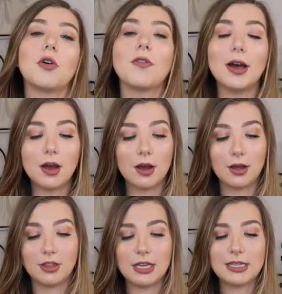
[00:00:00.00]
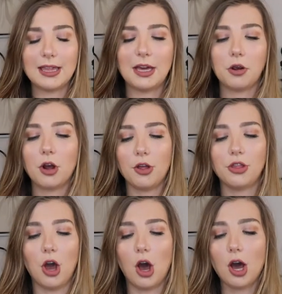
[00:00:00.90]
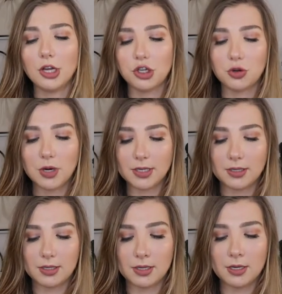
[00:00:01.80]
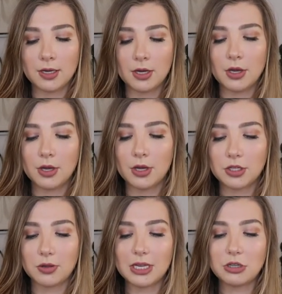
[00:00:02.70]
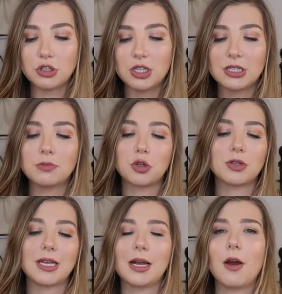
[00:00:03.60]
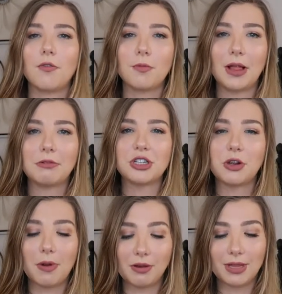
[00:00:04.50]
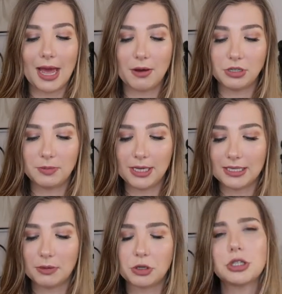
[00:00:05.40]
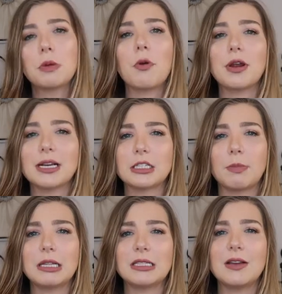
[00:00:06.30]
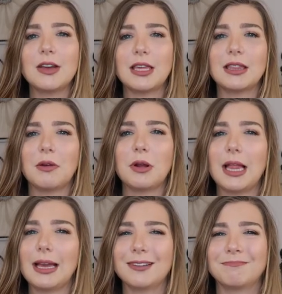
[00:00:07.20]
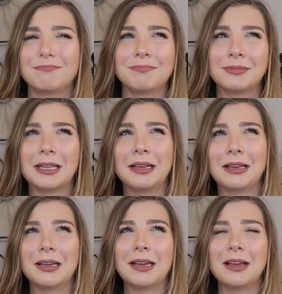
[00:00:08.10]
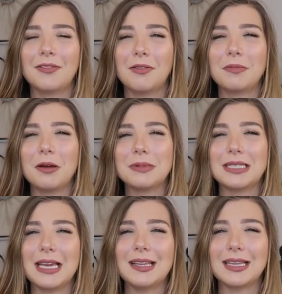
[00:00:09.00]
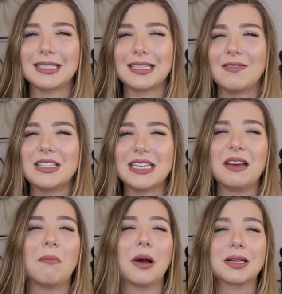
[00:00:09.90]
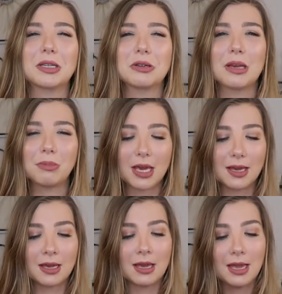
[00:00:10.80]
Nova, these I think are called the hot shorts. So these are just some shorts that I got from lounging around the house because they were super inexpensive. I think they were like I'm not mistaken, like 17 bucks or something.